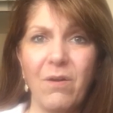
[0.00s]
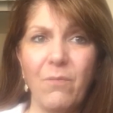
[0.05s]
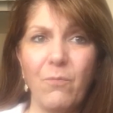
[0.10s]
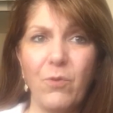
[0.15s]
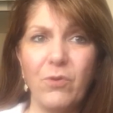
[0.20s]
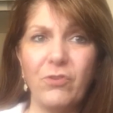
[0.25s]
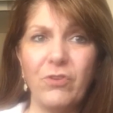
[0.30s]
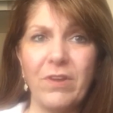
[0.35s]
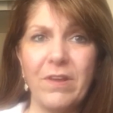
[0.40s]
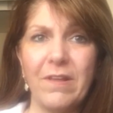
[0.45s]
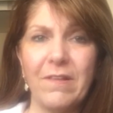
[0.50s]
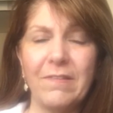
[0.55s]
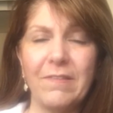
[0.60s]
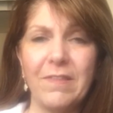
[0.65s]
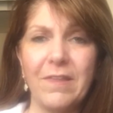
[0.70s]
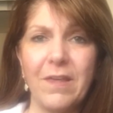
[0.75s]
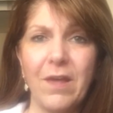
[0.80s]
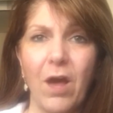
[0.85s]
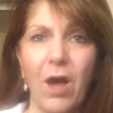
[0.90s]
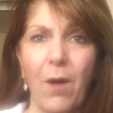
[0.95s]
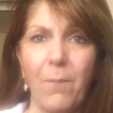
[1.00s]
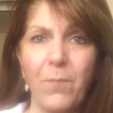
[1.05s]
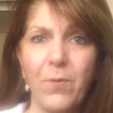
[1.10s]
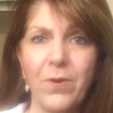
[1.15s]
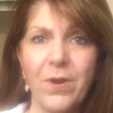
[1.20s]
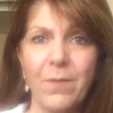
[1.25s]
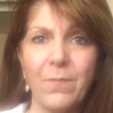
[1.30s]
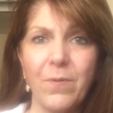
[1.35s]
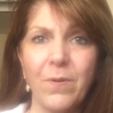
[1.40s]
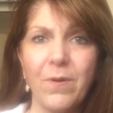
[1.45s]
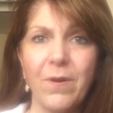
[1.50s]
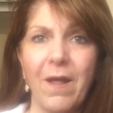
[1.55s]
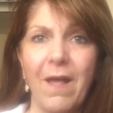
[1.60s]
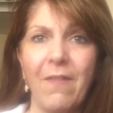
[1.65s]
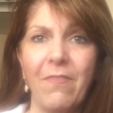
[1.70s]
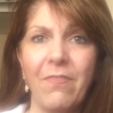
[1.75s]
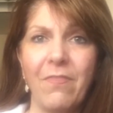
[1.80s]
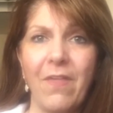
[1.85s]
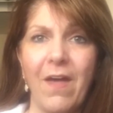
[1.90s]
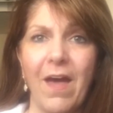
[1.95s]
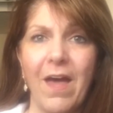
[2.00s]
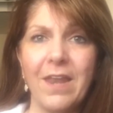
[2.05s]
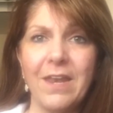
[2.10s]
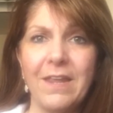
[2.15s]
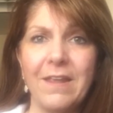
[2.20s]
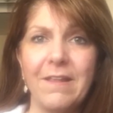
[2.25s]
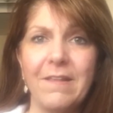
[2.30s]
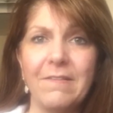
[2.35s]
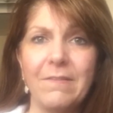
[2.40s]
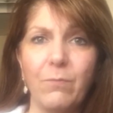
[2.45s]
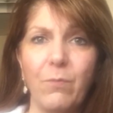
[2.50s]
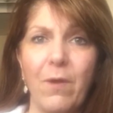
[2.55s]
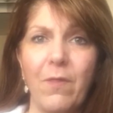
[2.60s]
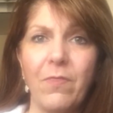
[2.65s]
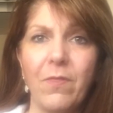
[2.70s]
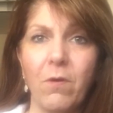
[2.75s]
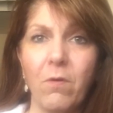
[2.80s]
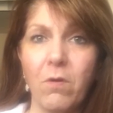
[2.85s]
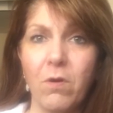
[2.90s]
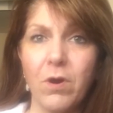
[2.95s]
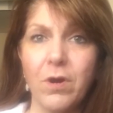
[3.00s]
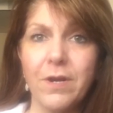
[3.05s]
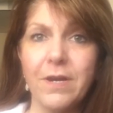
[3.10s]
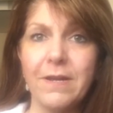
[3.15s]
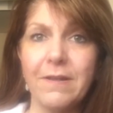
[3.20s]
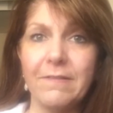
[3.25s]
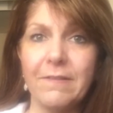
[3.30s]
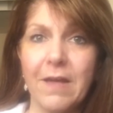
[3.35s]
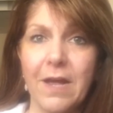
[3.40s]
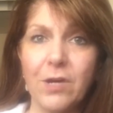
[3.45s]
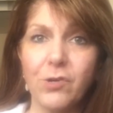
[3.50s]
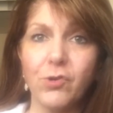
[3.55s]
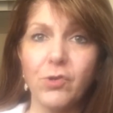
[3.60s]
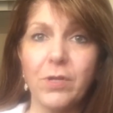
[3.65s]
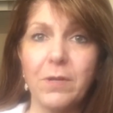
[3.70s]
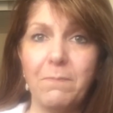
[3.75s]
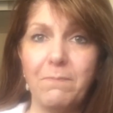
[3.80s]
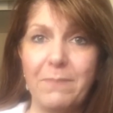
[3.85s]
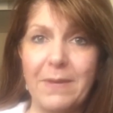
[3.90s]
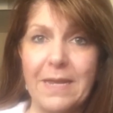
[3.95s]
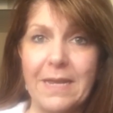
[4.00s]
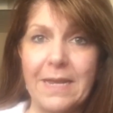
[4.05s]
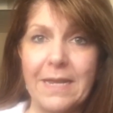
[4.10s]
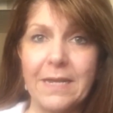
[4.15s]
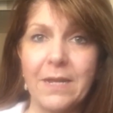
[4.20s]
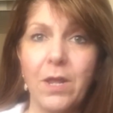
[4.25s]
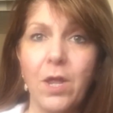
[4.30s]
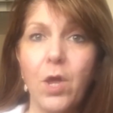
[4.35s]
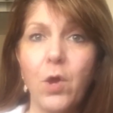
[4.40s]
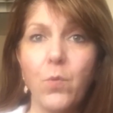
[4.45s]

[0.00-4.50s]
which is the upper number, and that is when the heart is actually beating,